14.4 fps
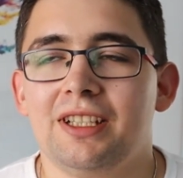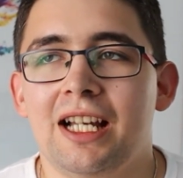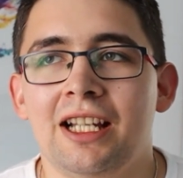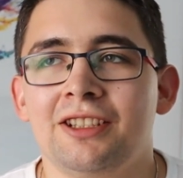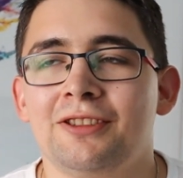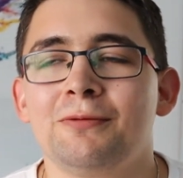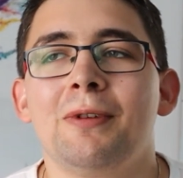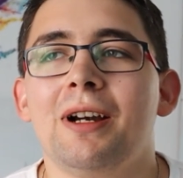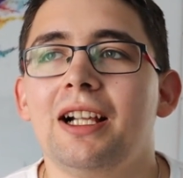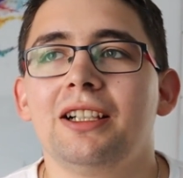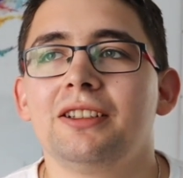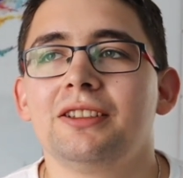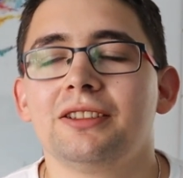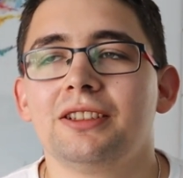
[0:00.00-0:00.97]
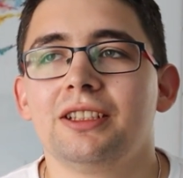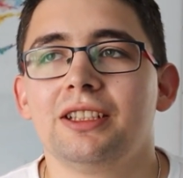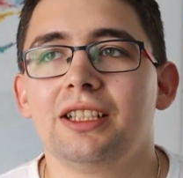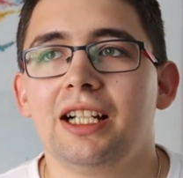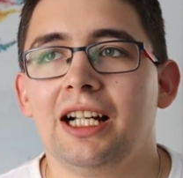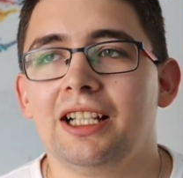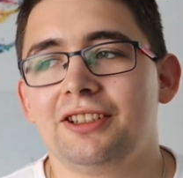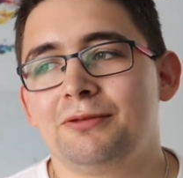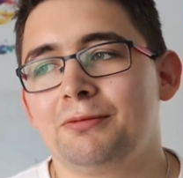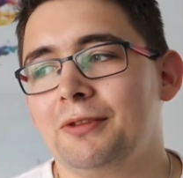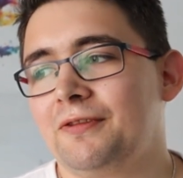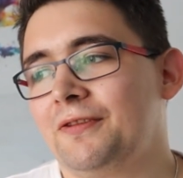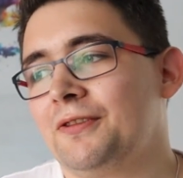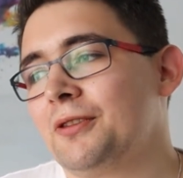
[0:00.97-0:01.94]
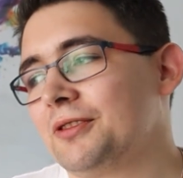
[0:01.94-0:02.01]
as well as
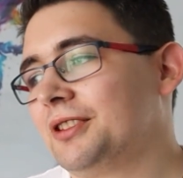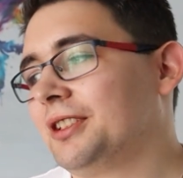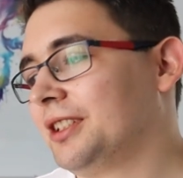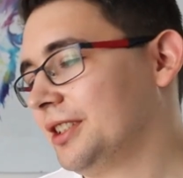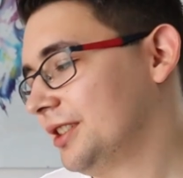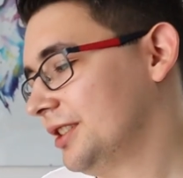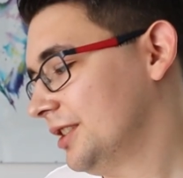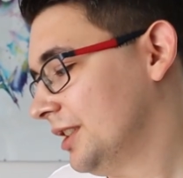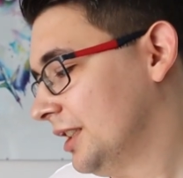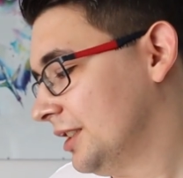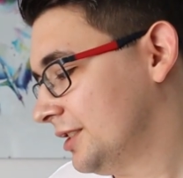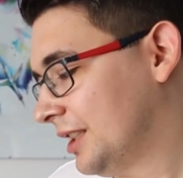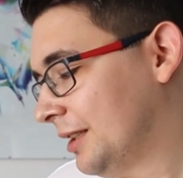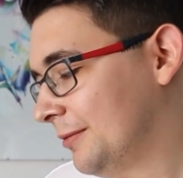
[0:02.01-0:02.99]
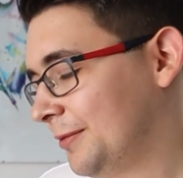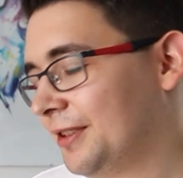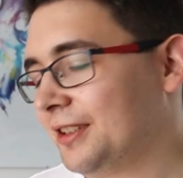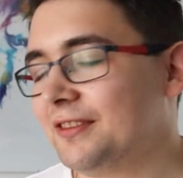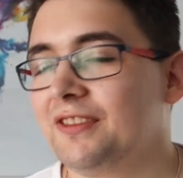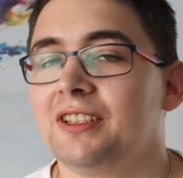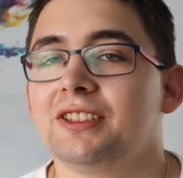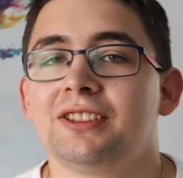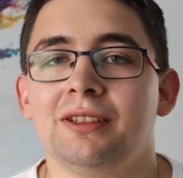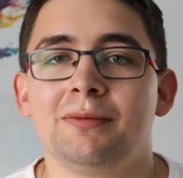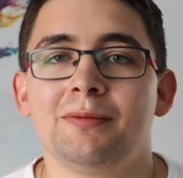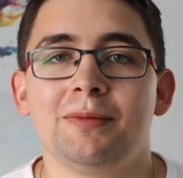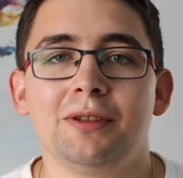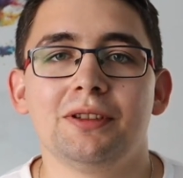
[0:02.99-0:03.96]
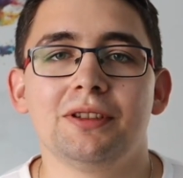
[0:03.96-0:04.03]
with using something
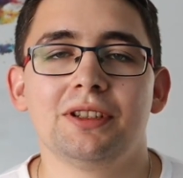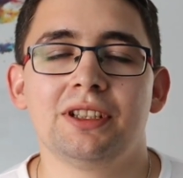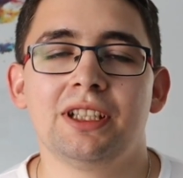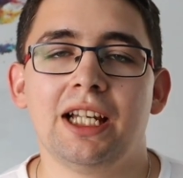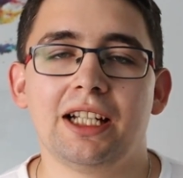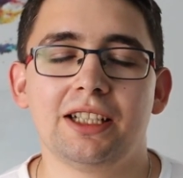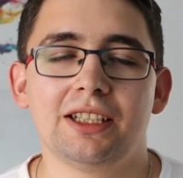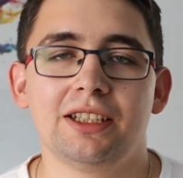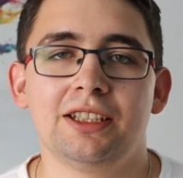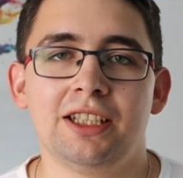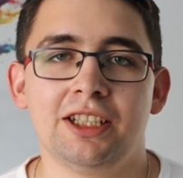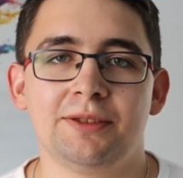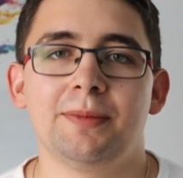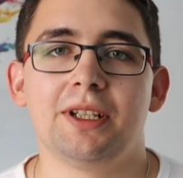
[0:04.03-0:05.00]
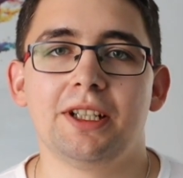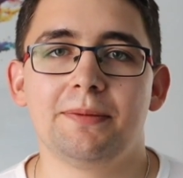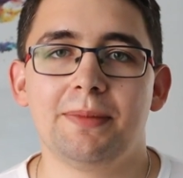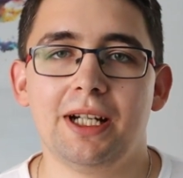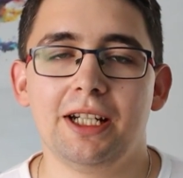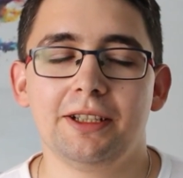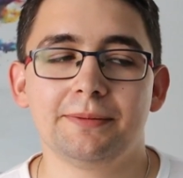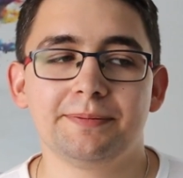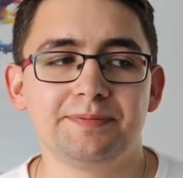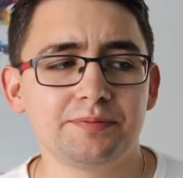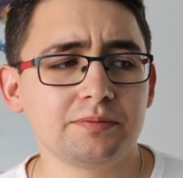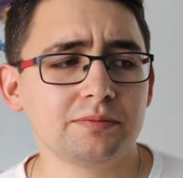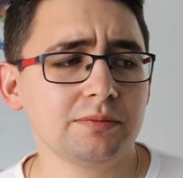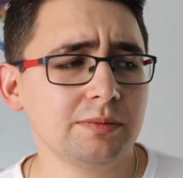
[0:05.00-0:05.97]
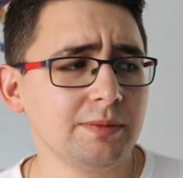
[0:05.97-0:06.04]
simple like Raspberry Pi.
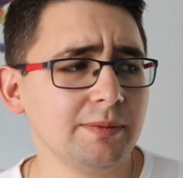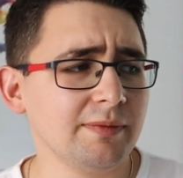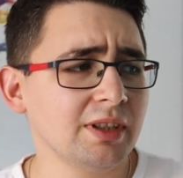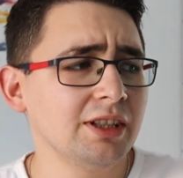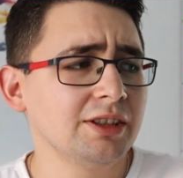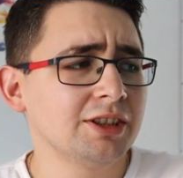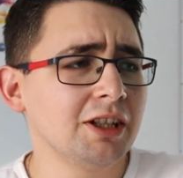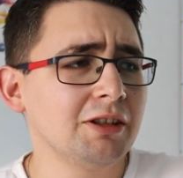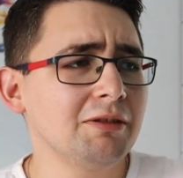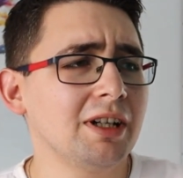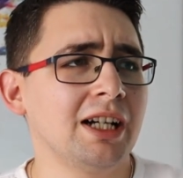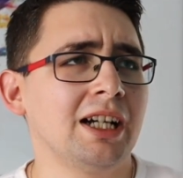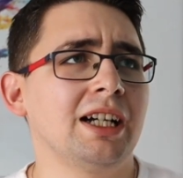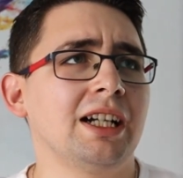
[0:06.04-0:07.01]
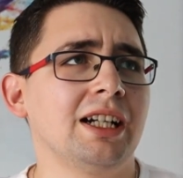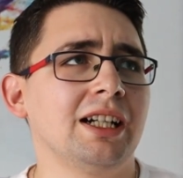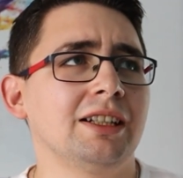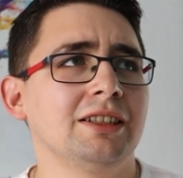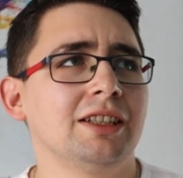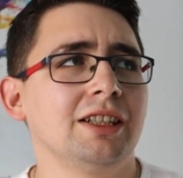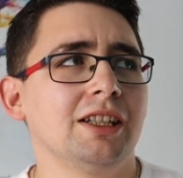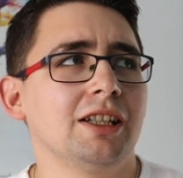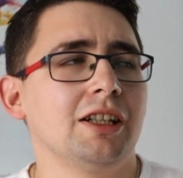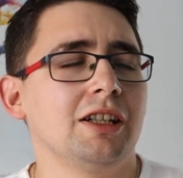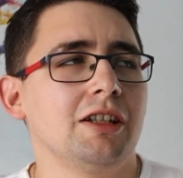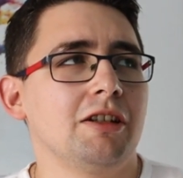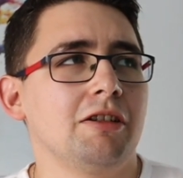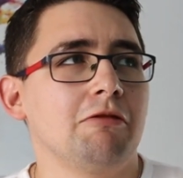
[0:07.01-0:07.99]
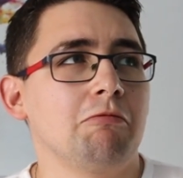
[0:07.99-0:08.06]
So
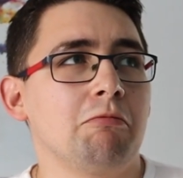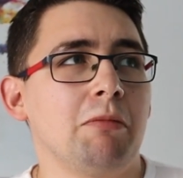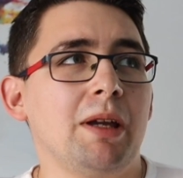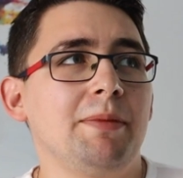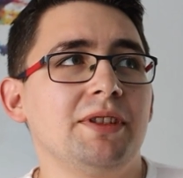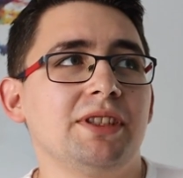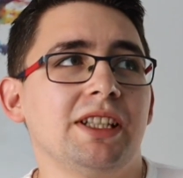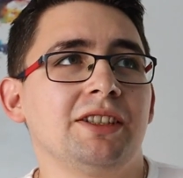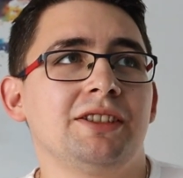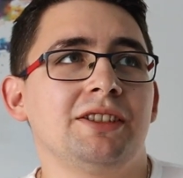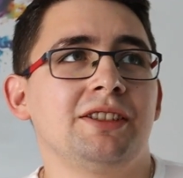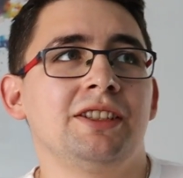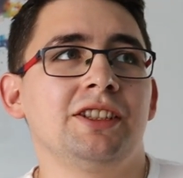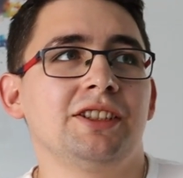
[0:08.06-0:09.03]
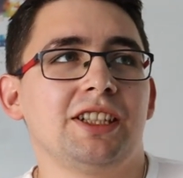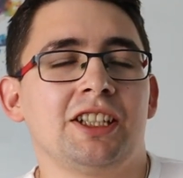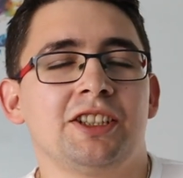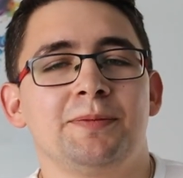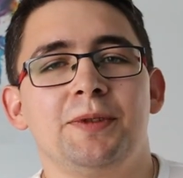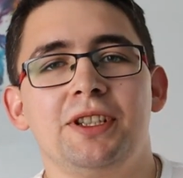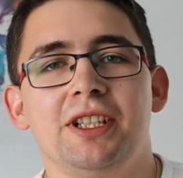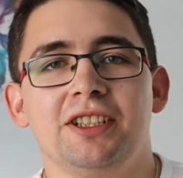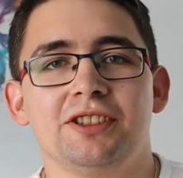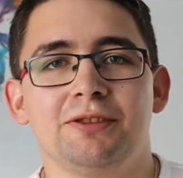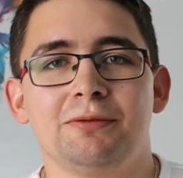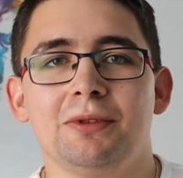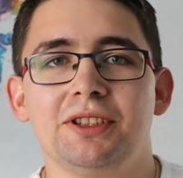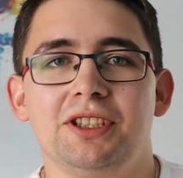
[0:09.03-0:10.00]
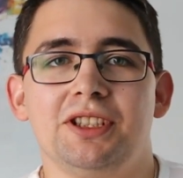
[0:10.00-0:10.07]
maybe this experience
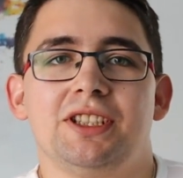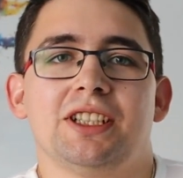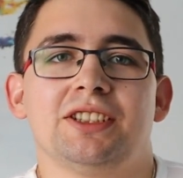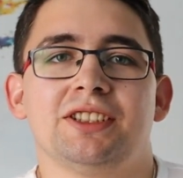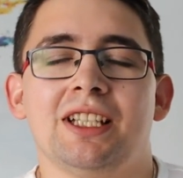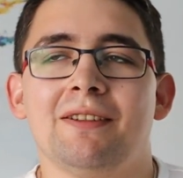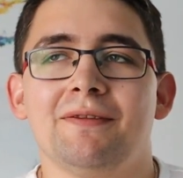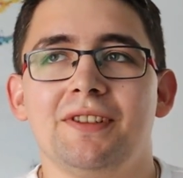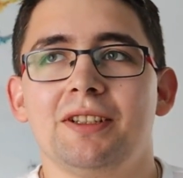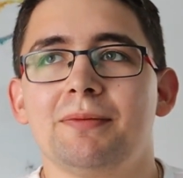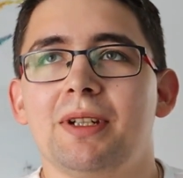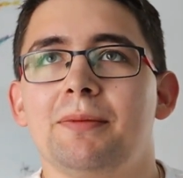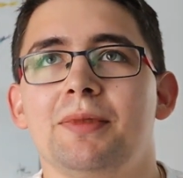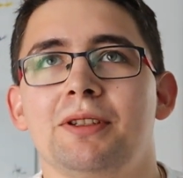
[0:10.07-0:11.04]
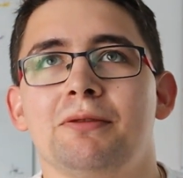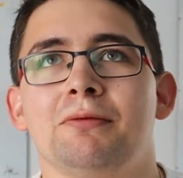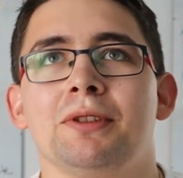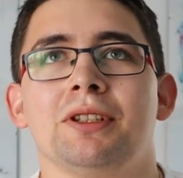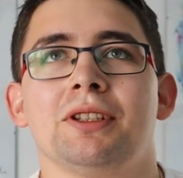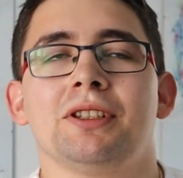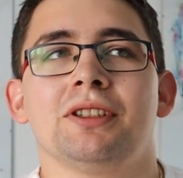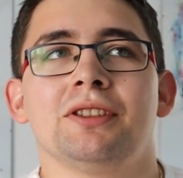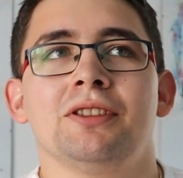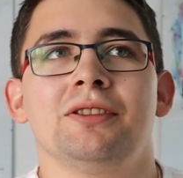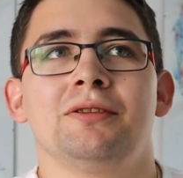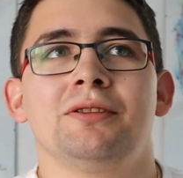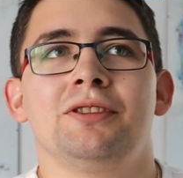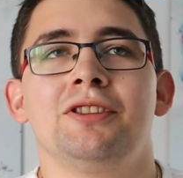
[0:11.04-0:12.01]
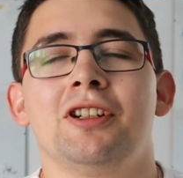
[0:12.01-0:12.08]
will teach us something. Maybe we
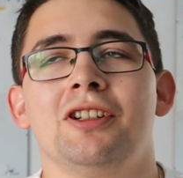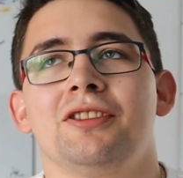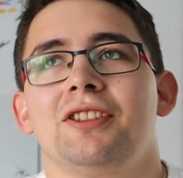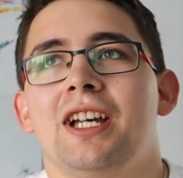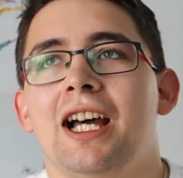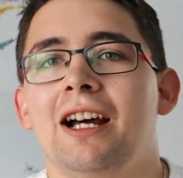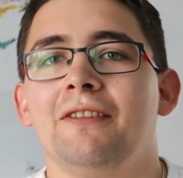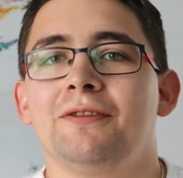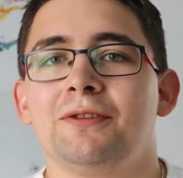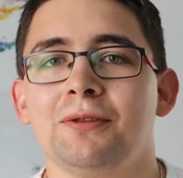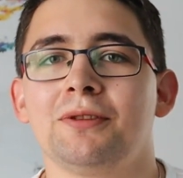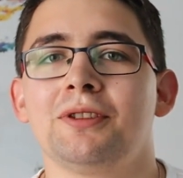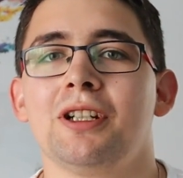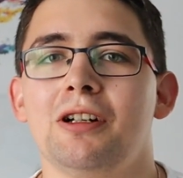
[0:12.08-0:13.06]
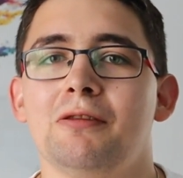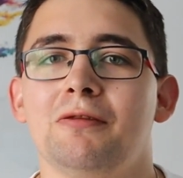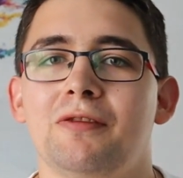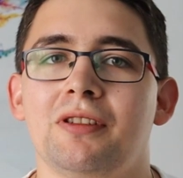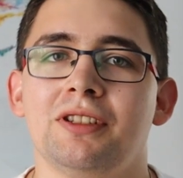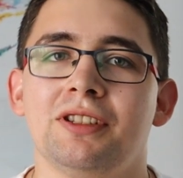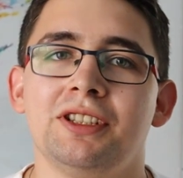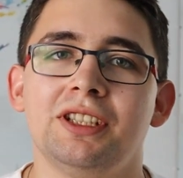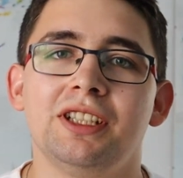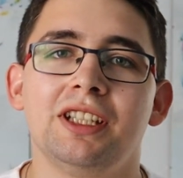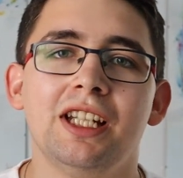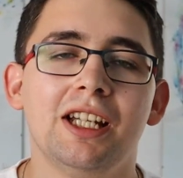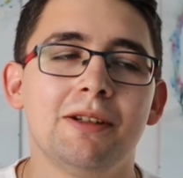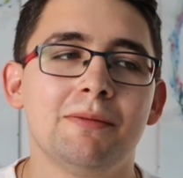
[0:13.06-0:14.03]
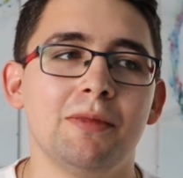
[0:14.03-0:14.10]
don't have to go for the
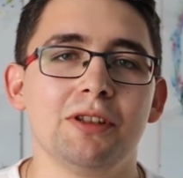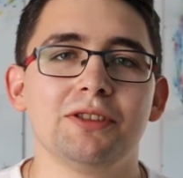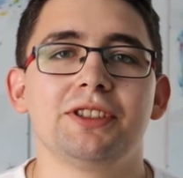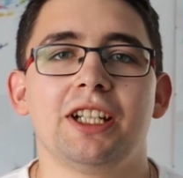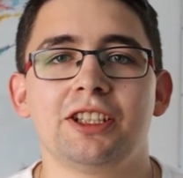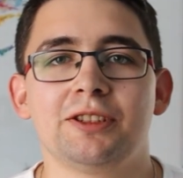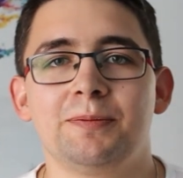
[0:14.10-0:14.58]
most